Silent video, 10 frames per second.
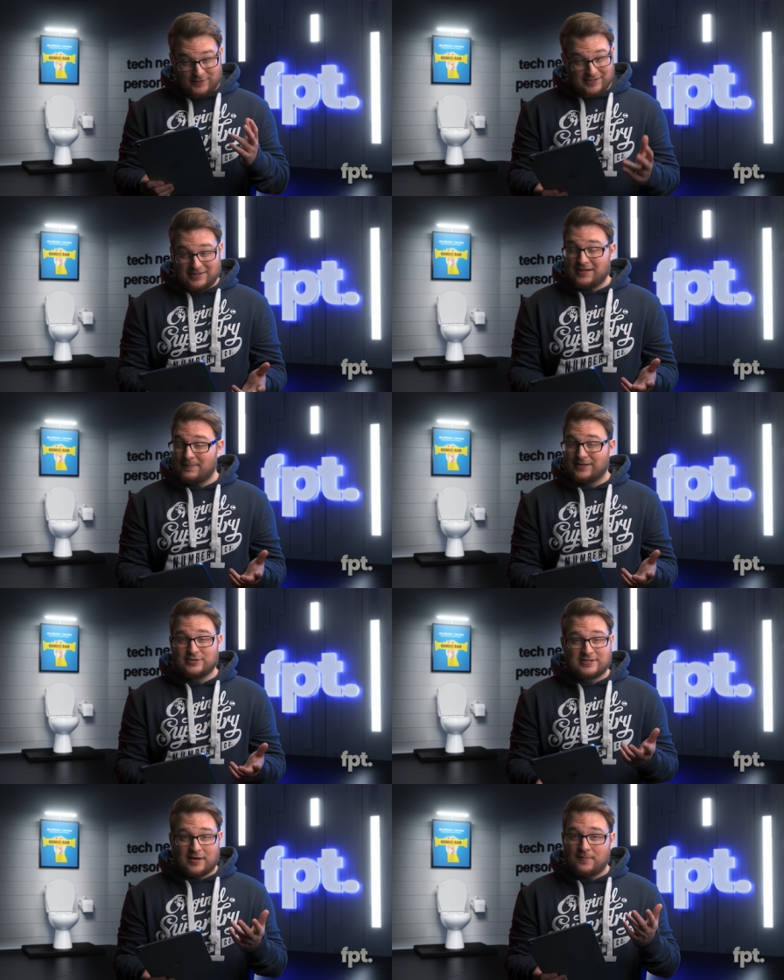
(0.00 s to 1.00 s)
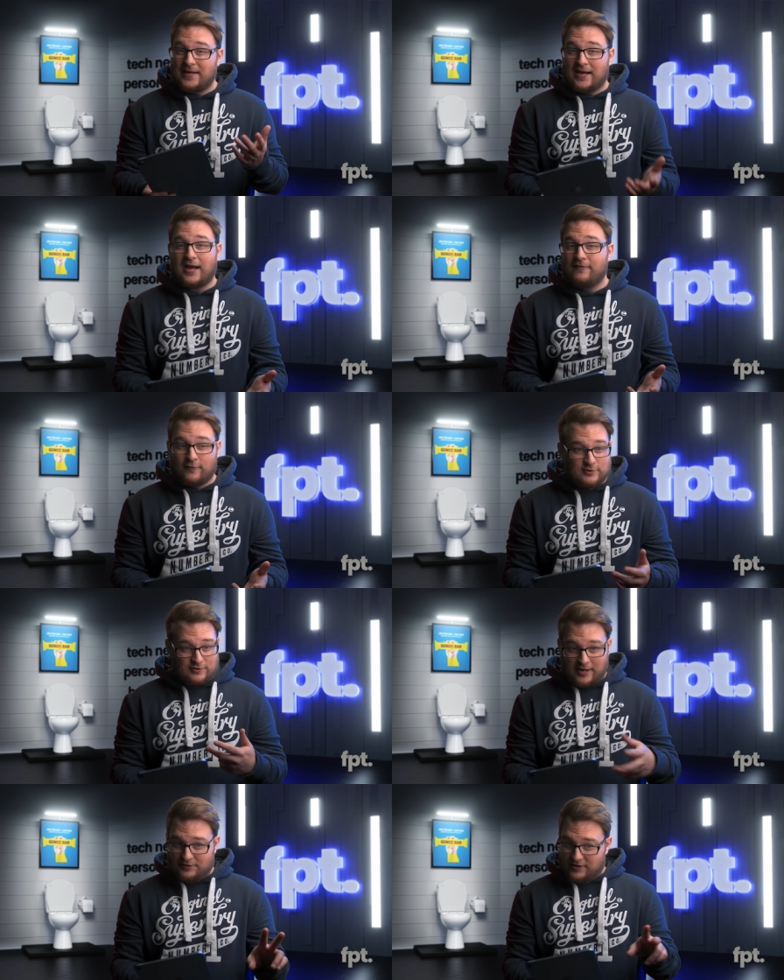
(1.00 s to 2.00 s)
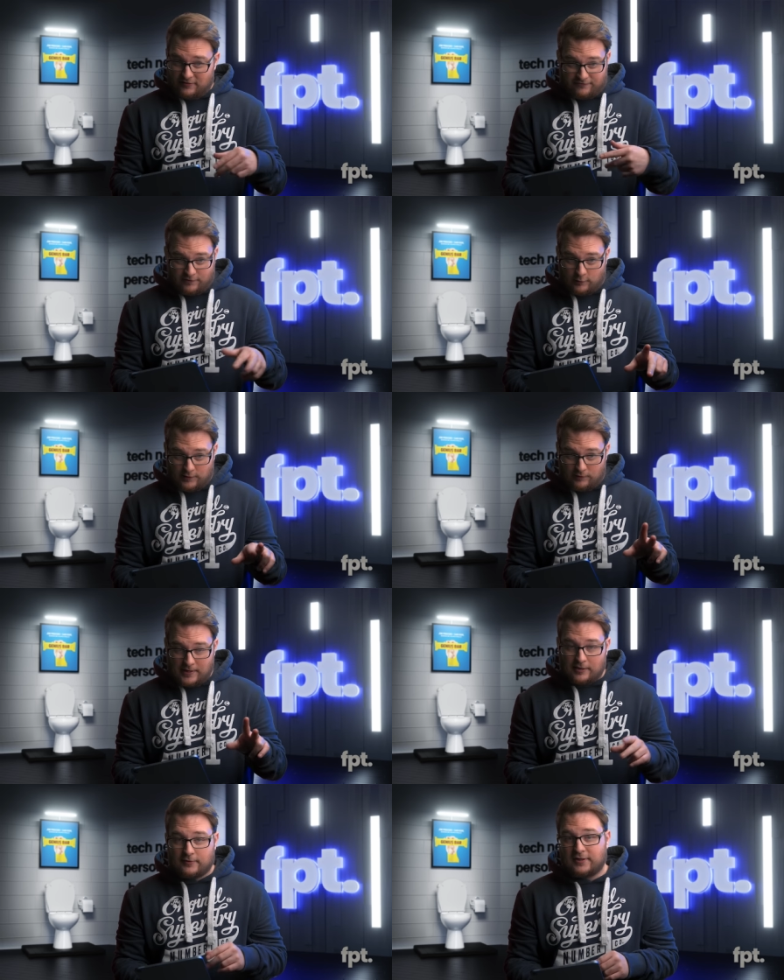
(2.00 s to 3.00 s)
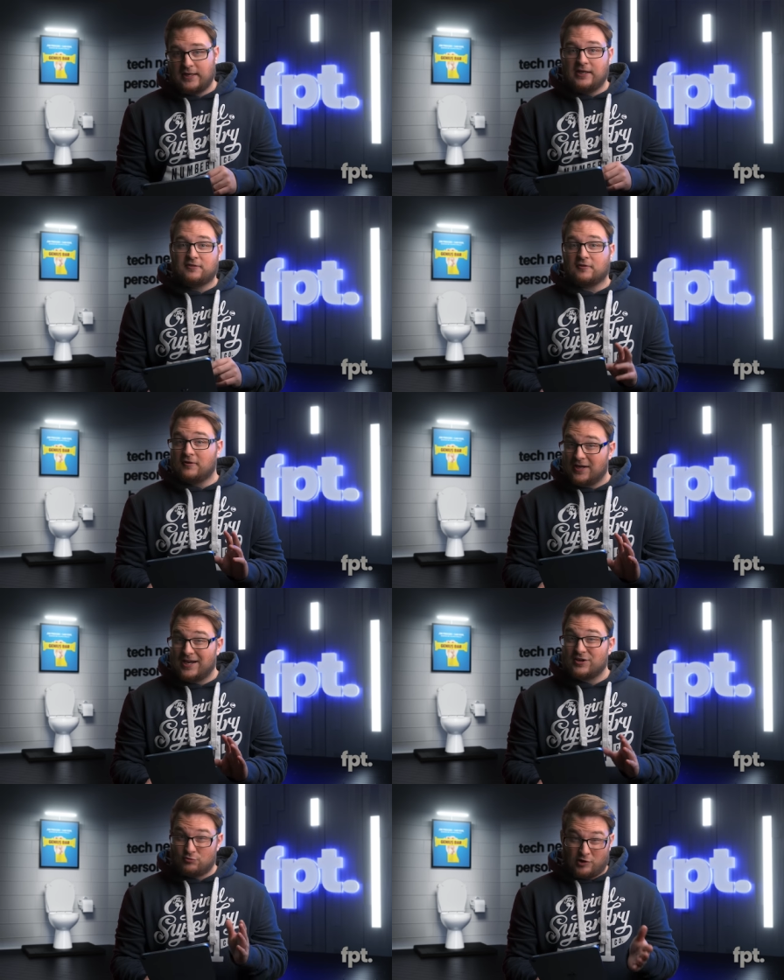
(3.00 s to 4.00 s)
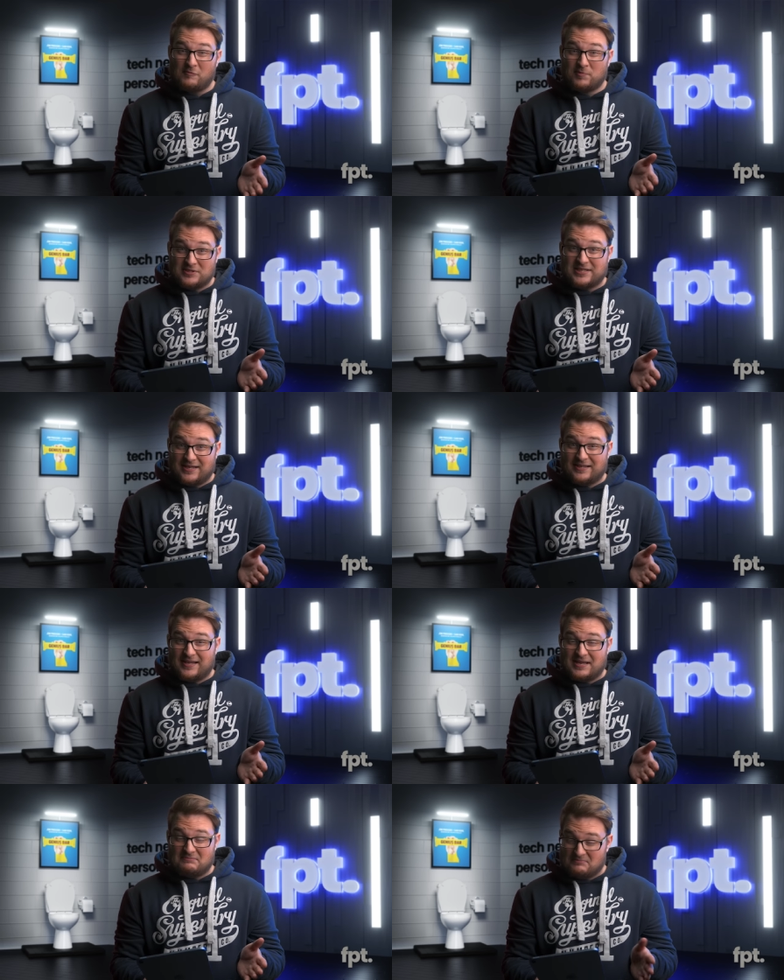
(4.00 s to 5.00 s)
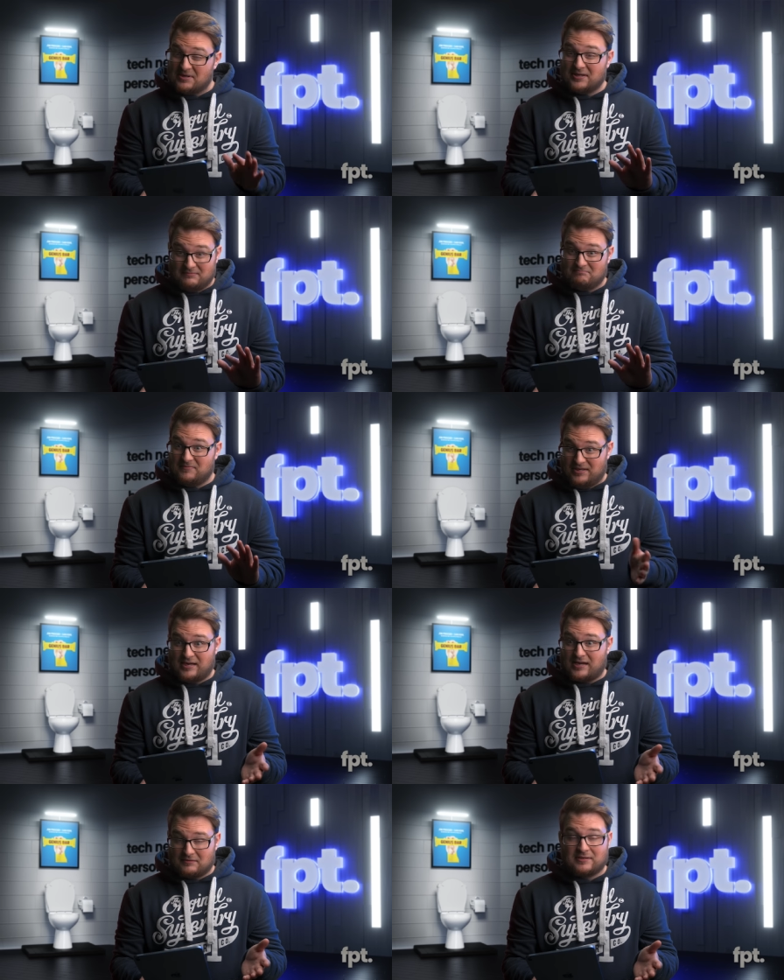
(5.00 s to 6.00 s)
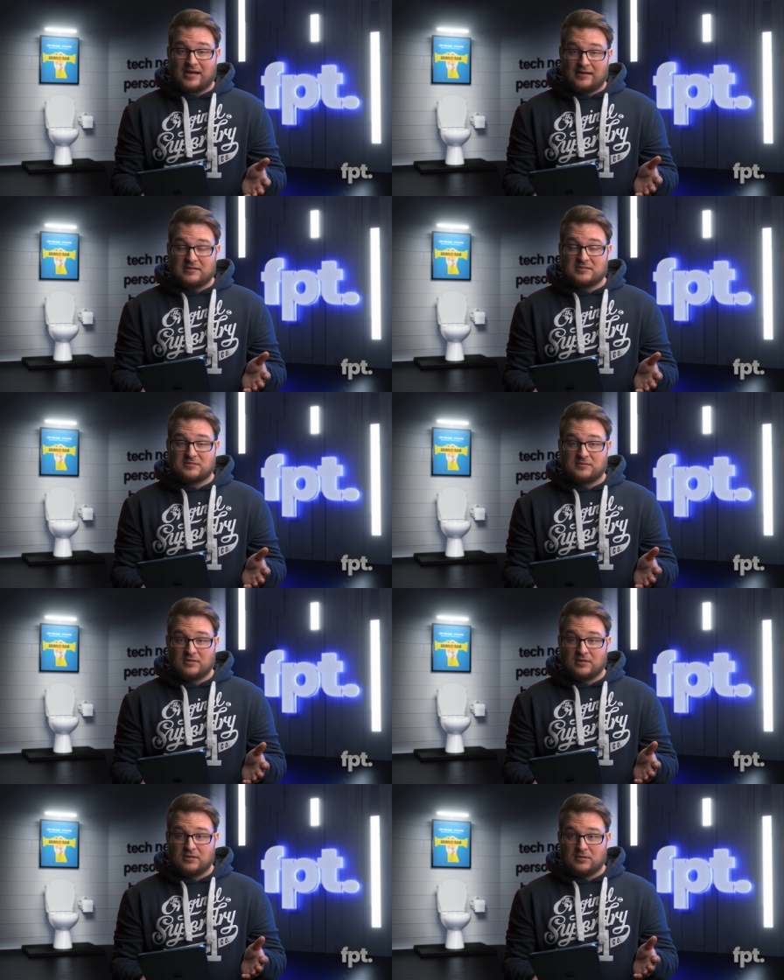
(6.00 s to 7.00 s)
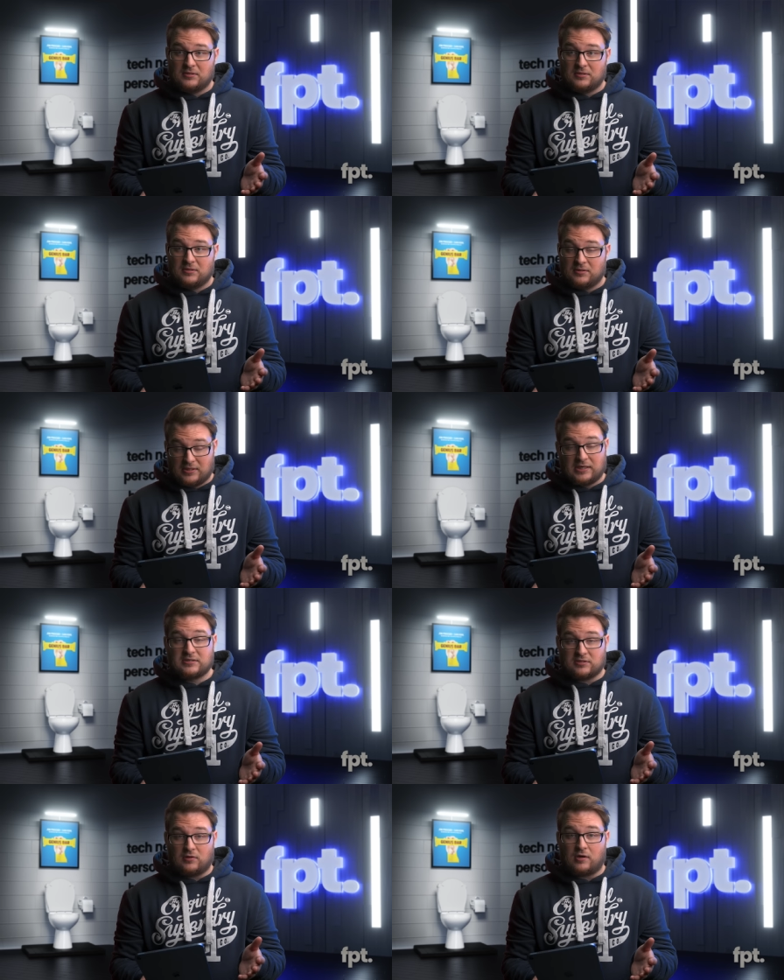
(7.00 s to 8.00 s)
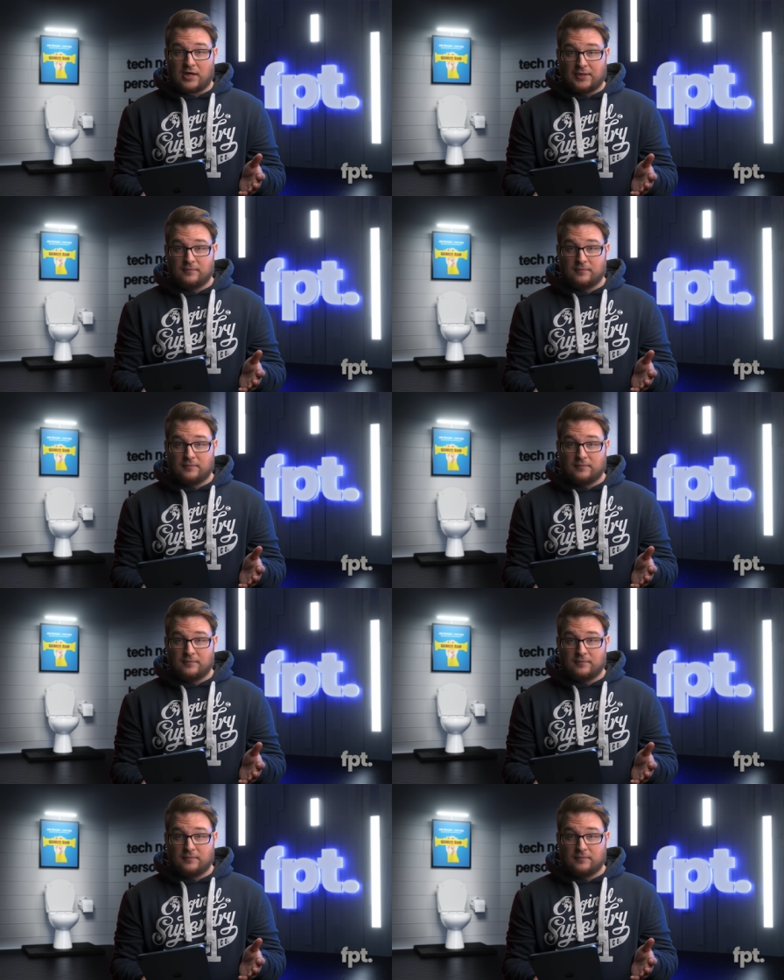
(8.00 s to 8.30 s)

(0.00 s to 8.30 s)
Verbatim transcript: when you think about just how many iPhones are out there floating around in the ether, 12% of that? Yeah, that is that's a lot.